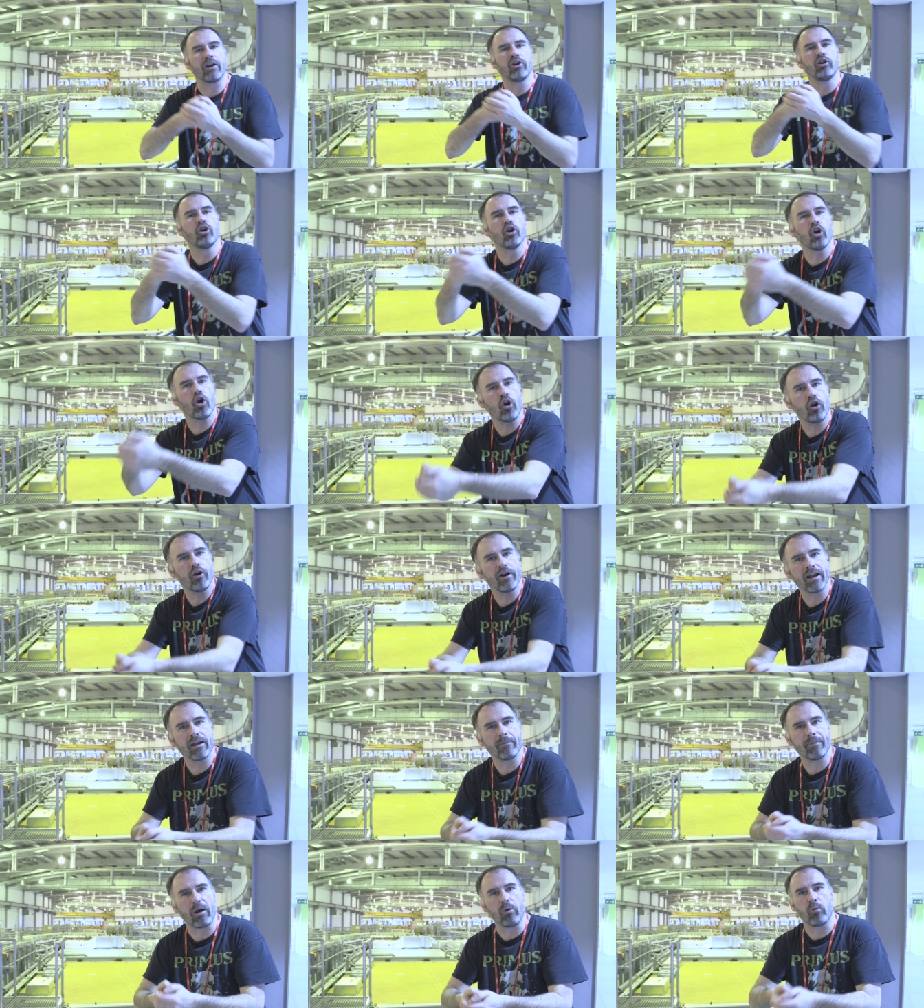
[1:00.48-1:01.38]
and
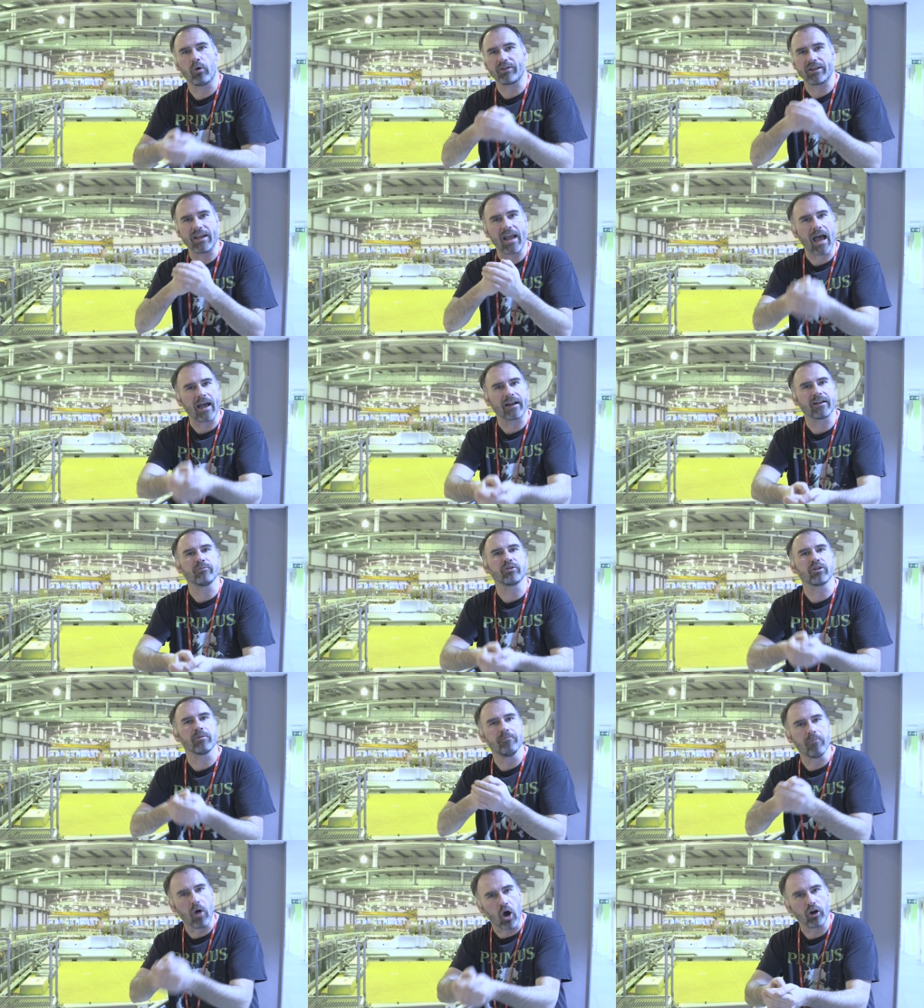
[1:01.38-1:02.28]
learning about what the
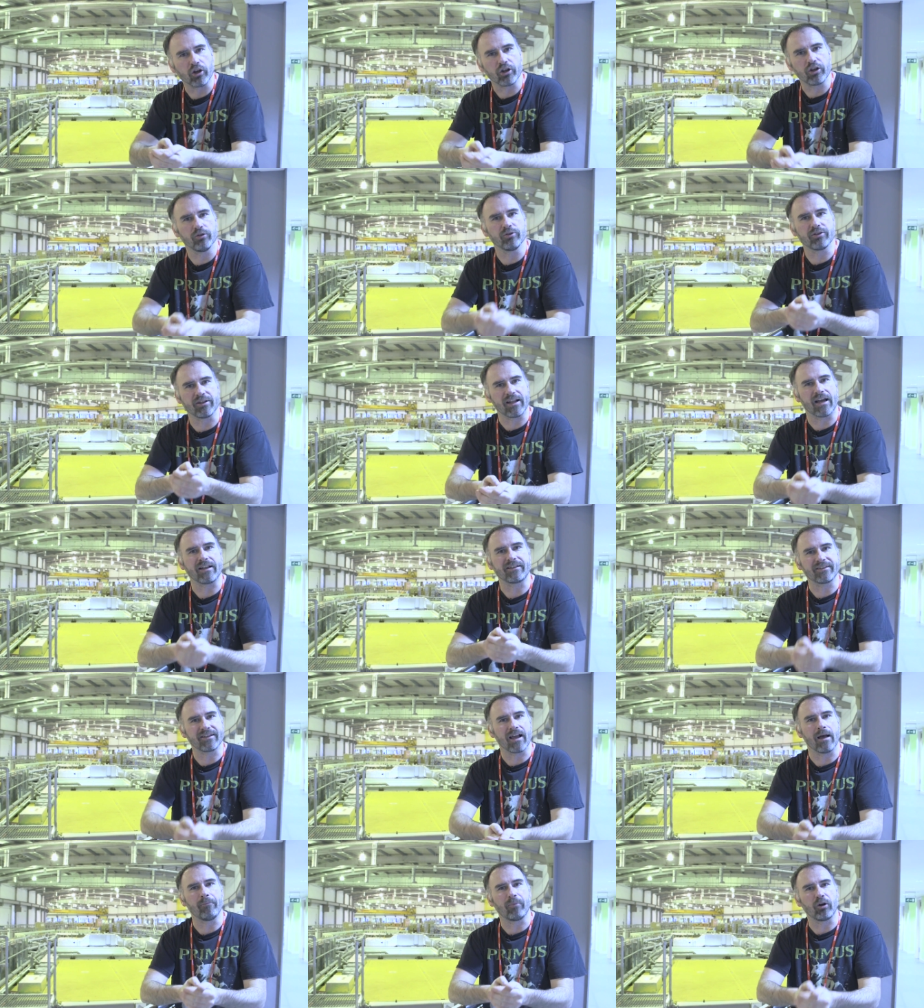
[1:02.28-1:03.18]
atoms and molecules in that
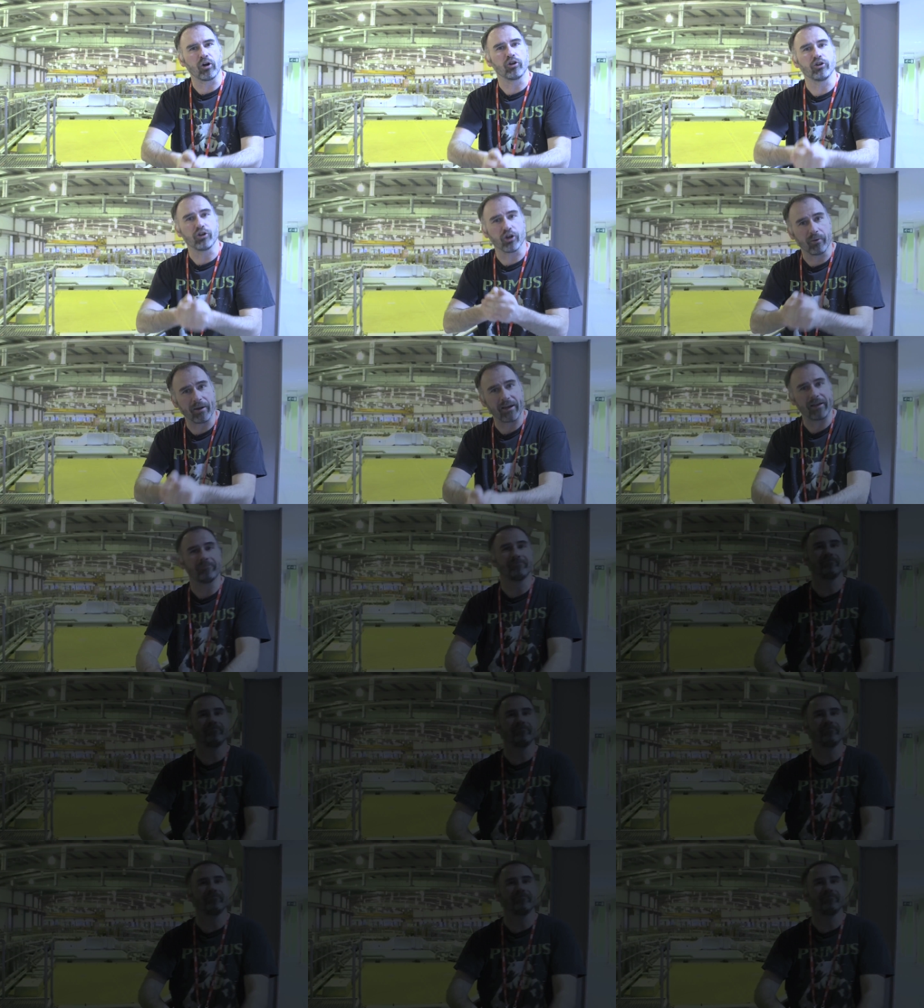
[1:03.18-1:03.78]
sample are doing.